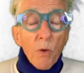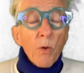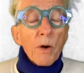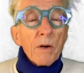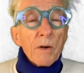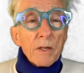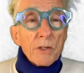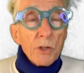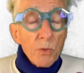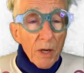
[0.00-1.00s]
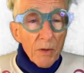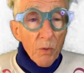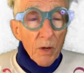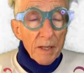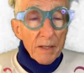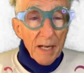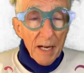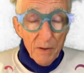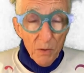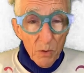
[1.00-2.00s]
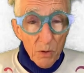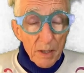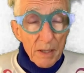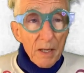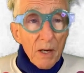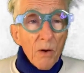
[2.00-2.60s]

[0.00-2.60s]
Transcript: or go to 211.org